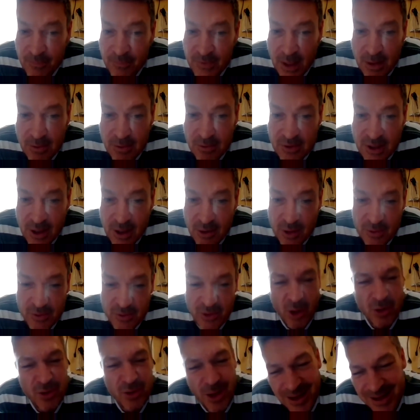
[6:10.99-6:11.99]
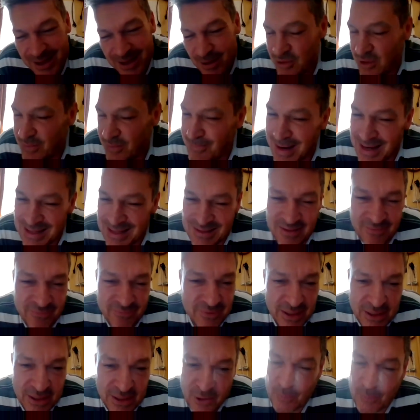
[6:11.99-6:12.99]
Don't tell that." Not like it was a massive
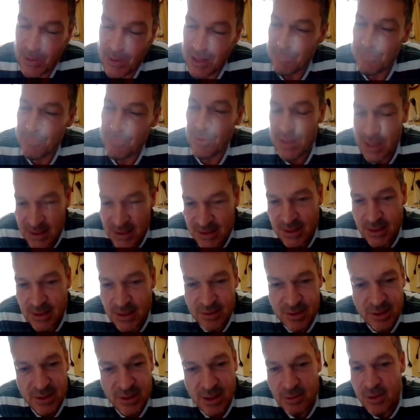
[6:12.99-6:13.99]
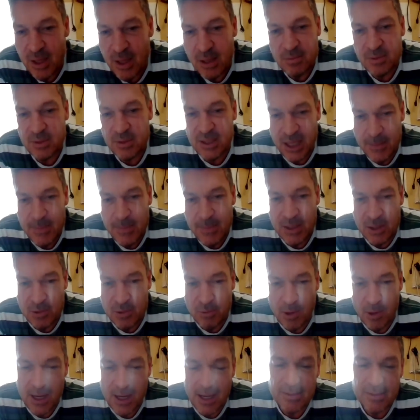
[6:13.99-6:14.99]
deal, but they said, "You know, don't keep it
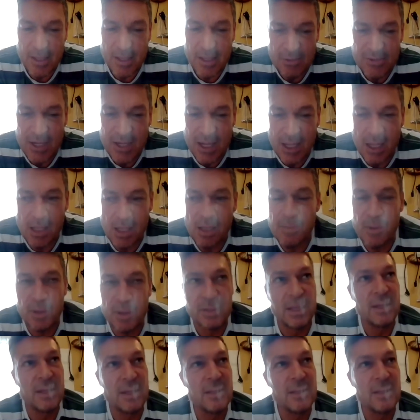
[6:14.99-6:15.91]
quiet. Don't tell anybody."